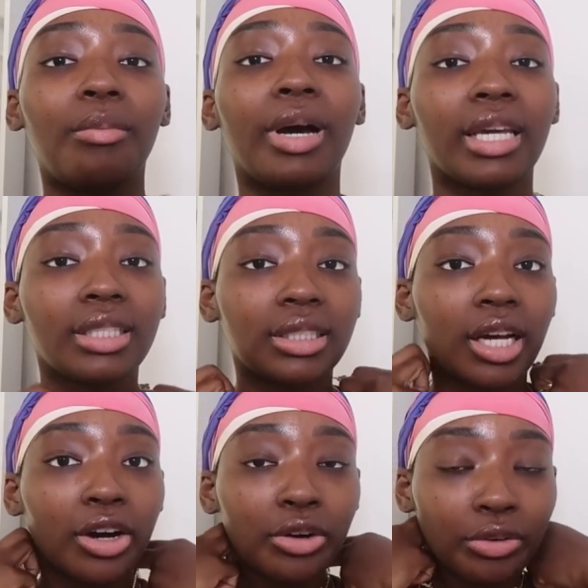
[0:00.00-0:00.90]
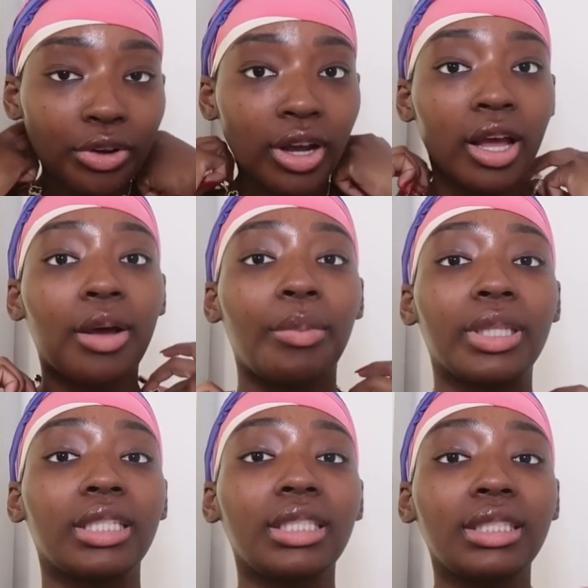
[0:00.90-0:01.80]
by itself
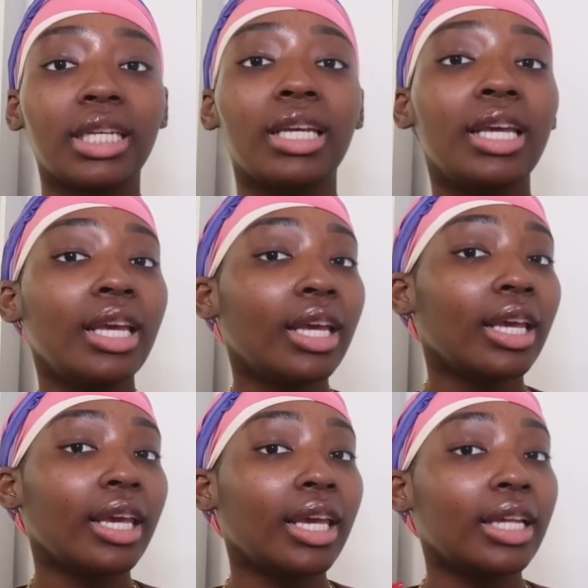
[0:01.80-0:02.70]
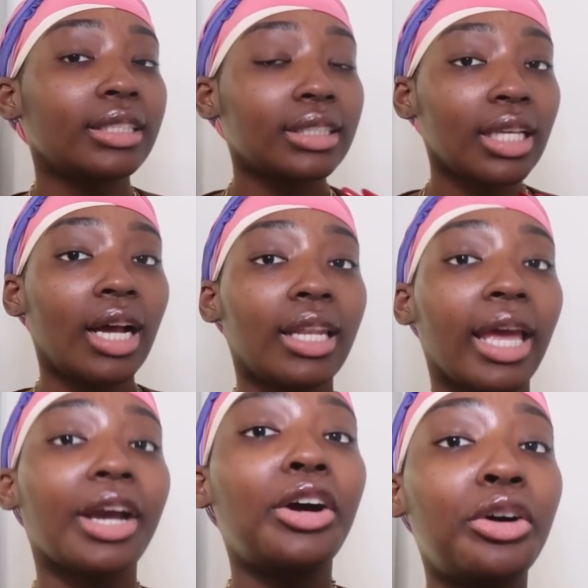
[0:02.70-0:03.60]
but this is it it hits
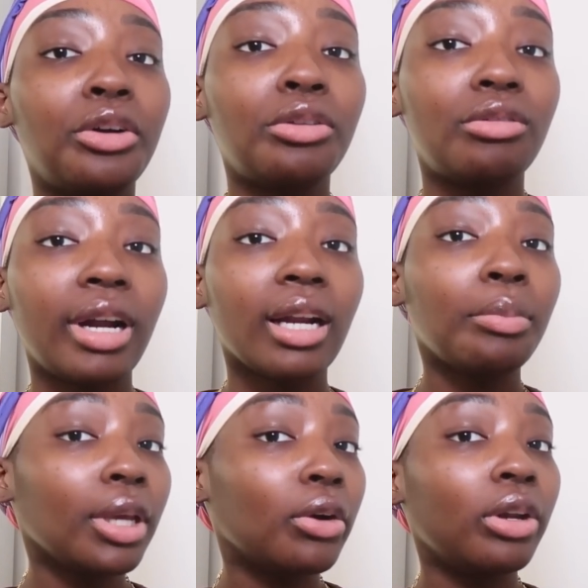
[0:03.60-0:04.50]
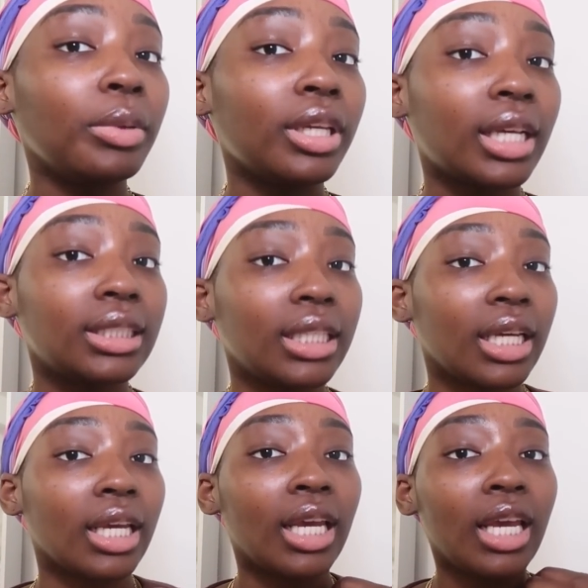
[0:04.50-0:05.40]
like right up here on me y'all
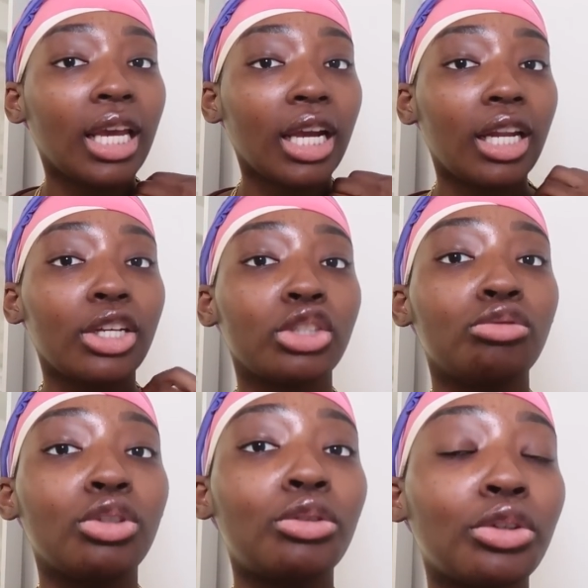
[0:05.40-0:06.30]
see it it looks real